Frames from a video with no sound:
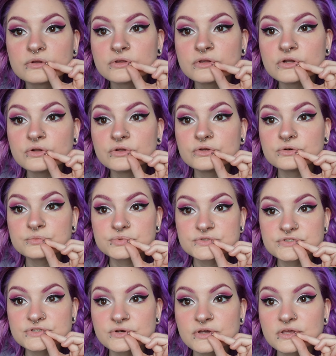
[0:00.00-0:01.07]
little loops
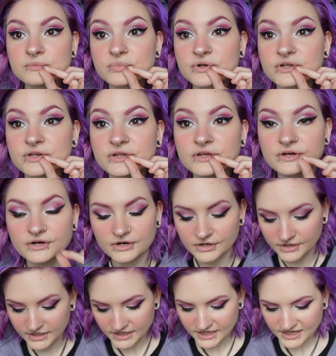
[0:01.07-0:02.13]
so I can put in here
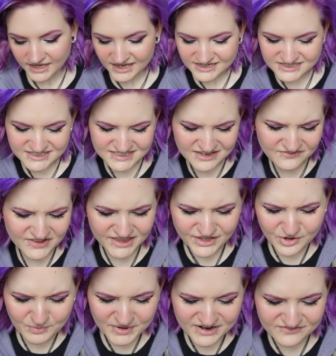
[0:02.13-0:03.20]
and just give it a
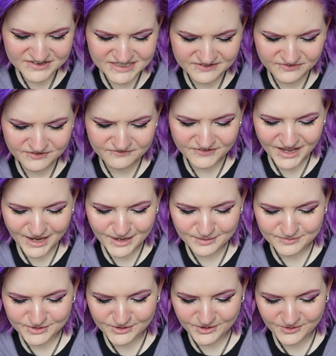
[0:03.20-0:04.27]
little bit of a different
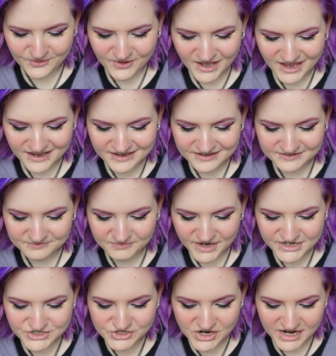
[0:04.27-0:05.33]
vibe, you know? I
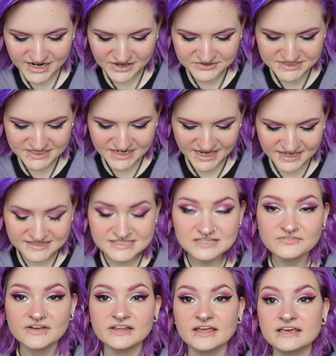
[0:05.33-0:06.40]
might try it out today and see if
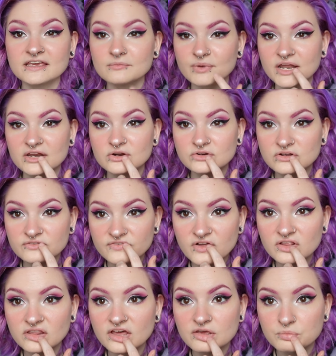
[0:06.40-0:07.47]
I like it, but I don't know if
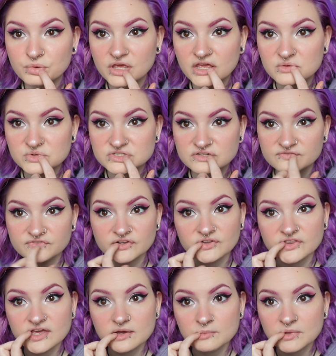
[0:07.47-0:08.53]
I'll like being able to feel
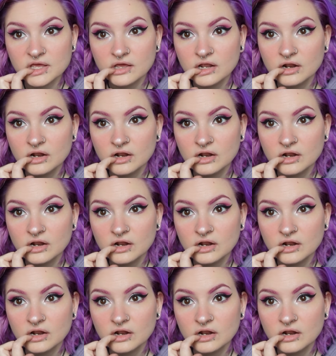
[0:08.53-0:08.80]
them